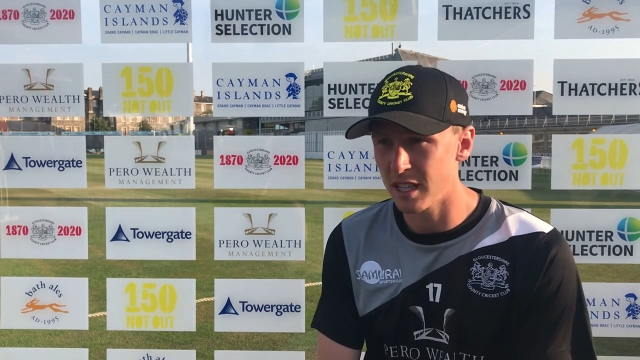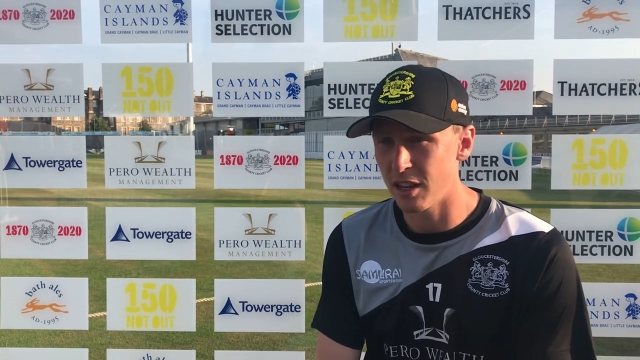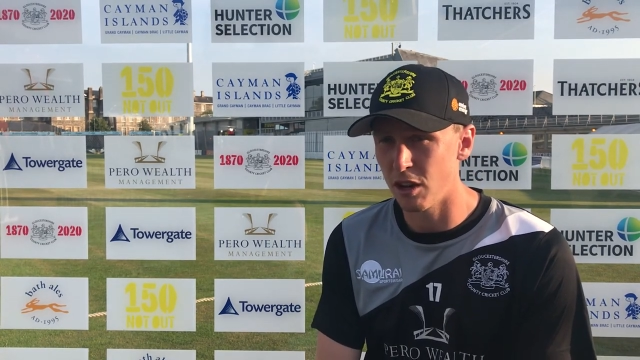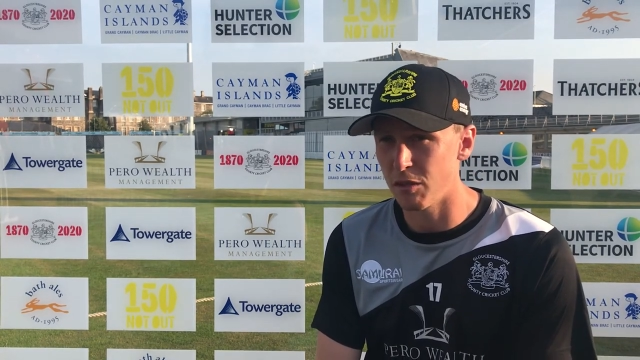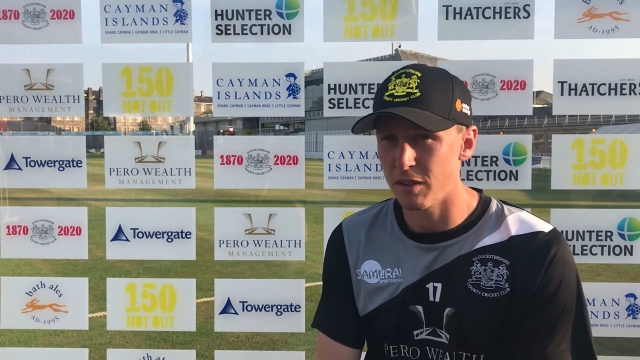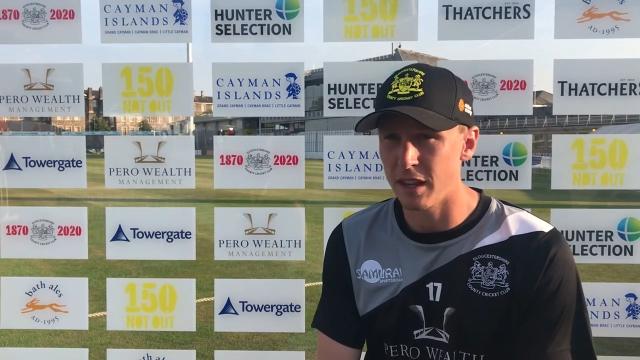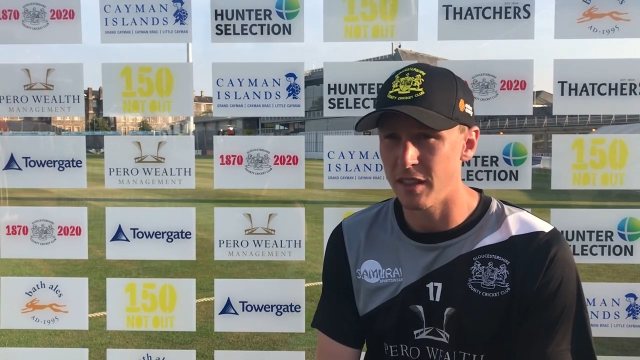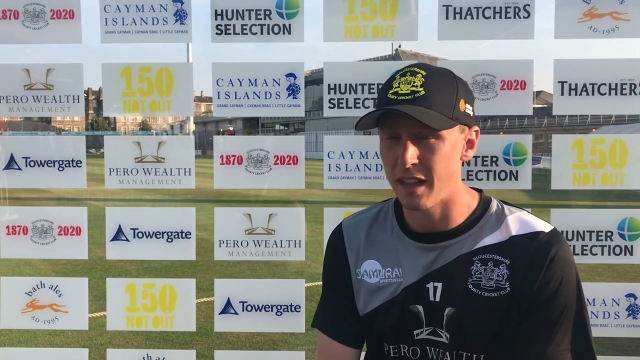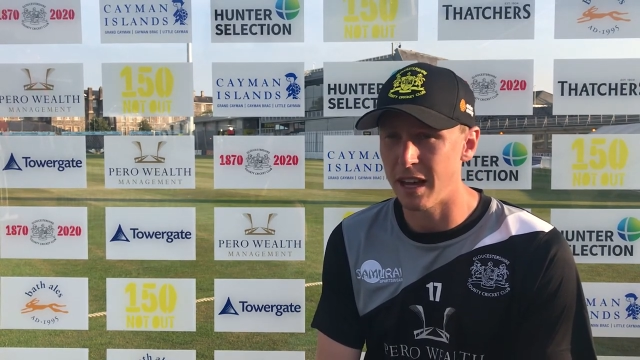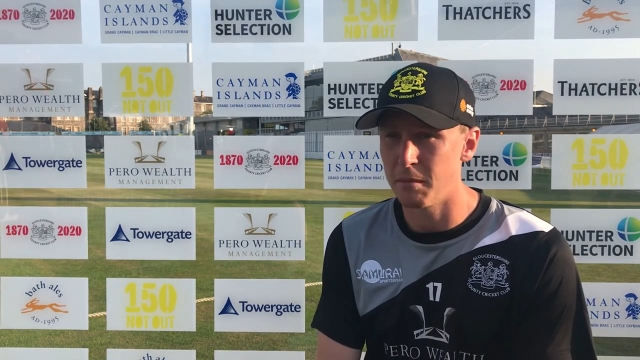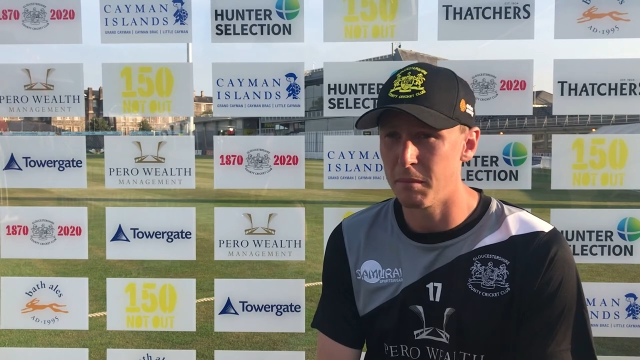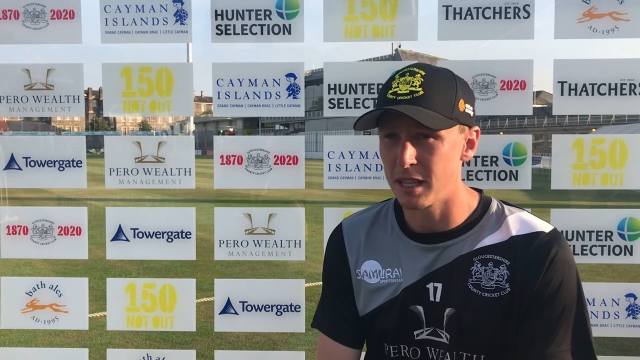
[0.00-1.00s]
and hopefully
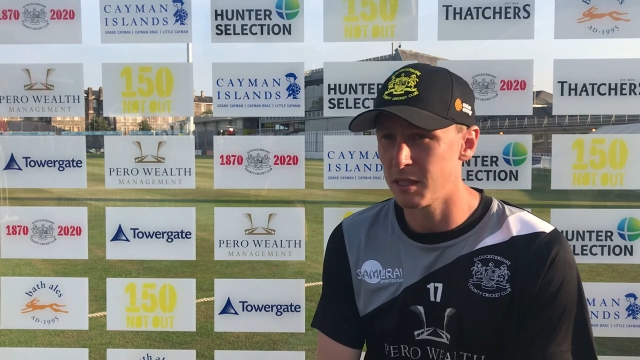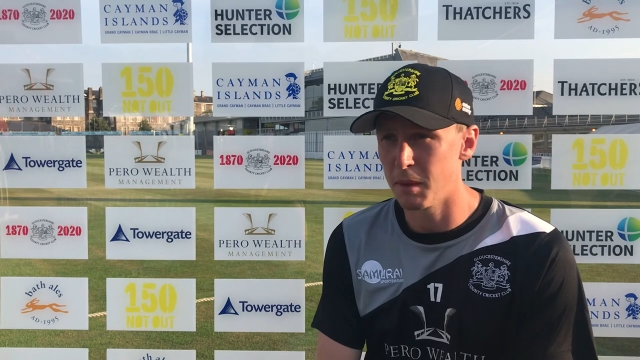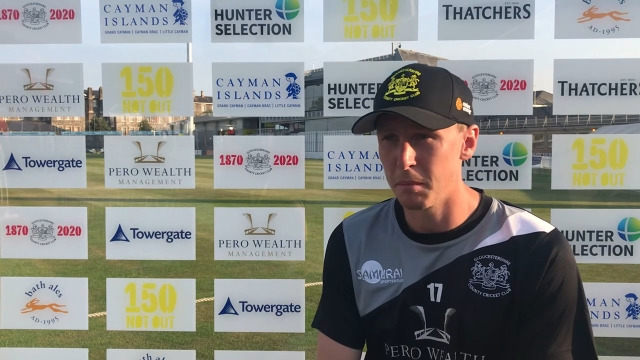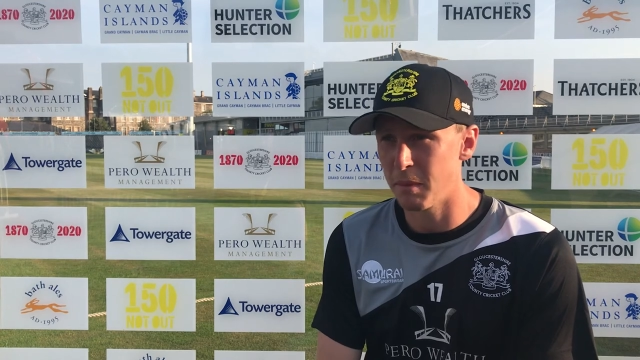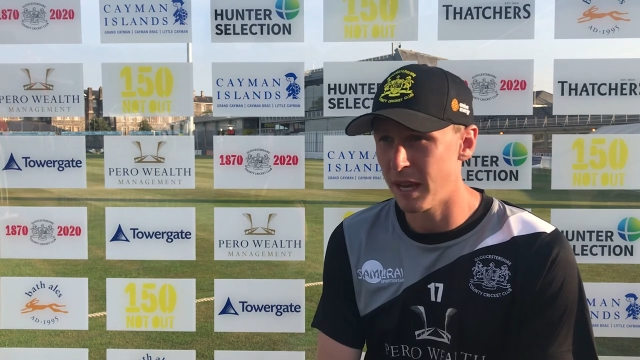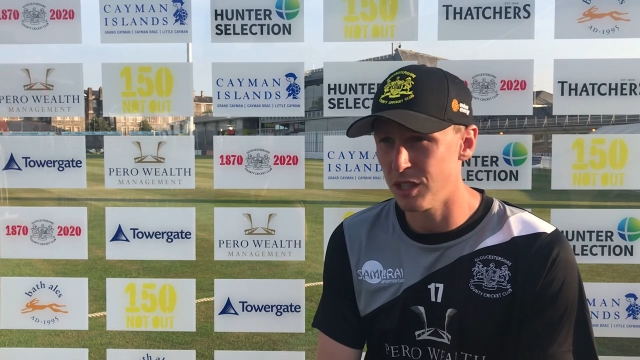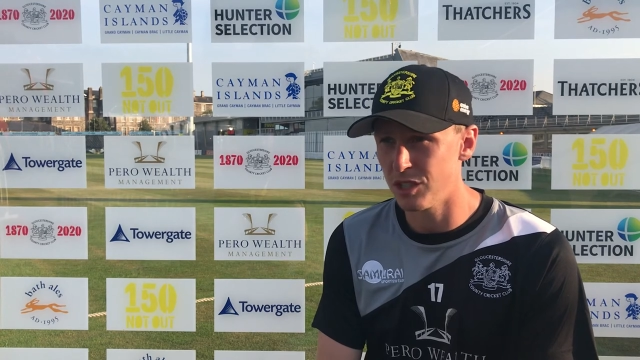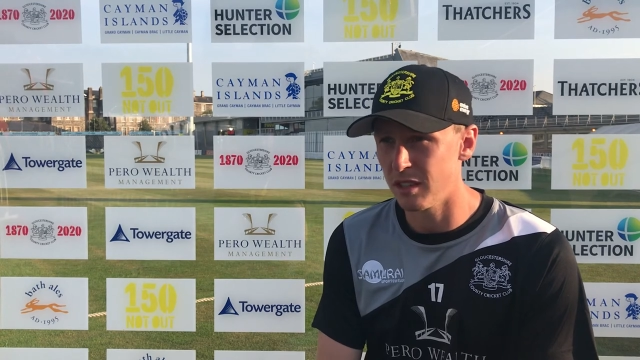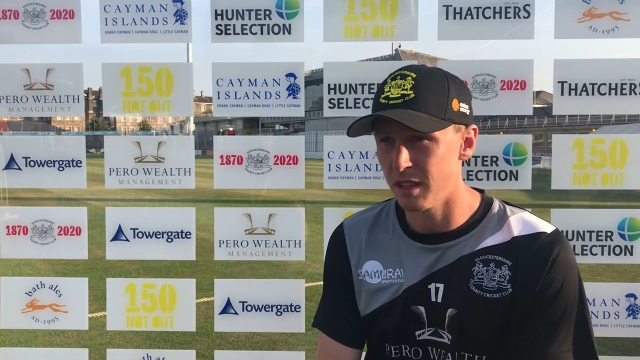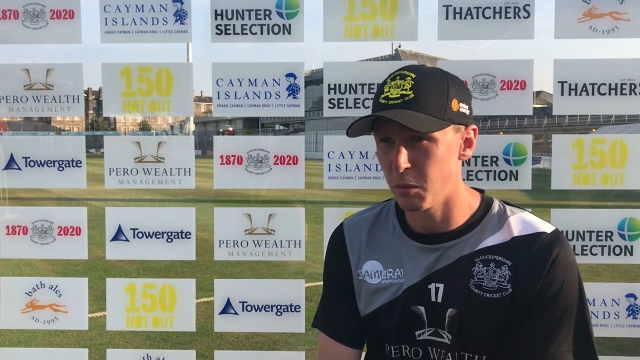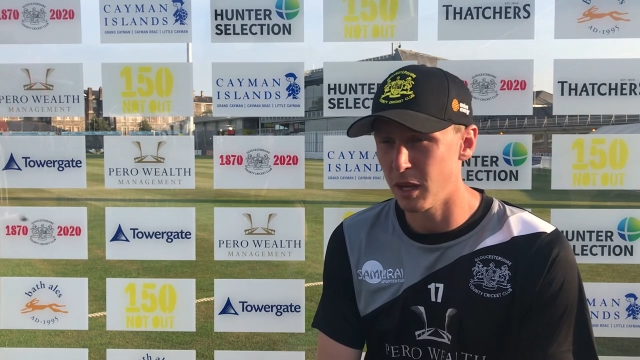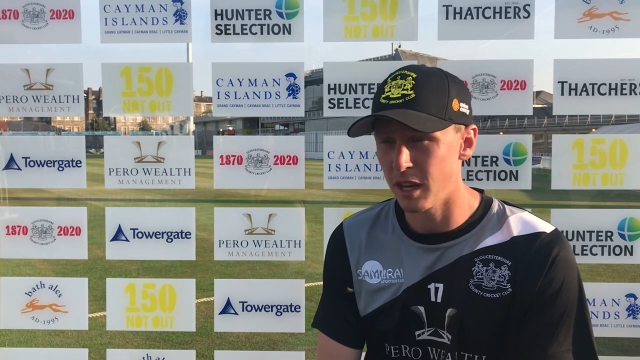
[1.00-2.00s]
that makes them
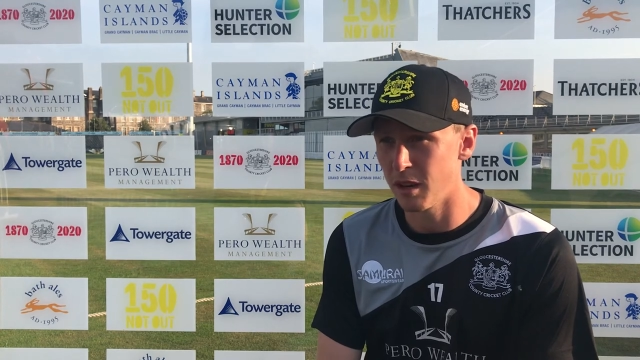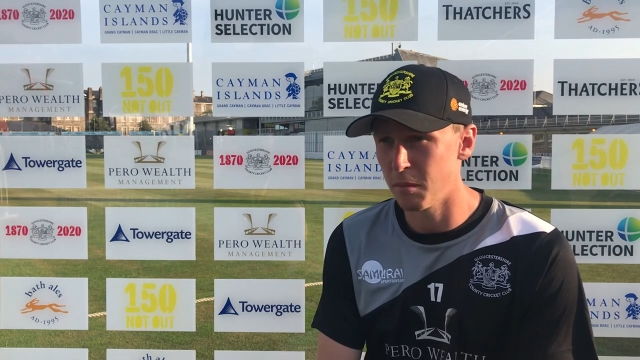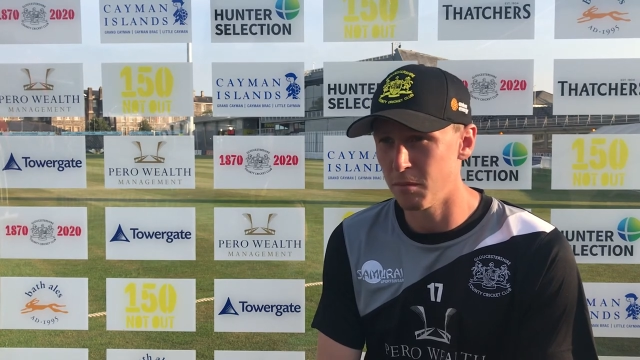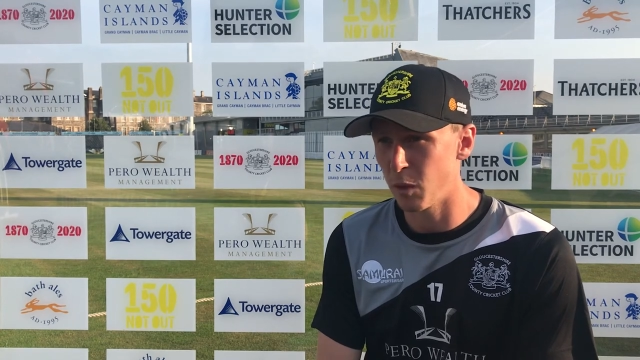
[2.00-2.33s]
impatient and we get a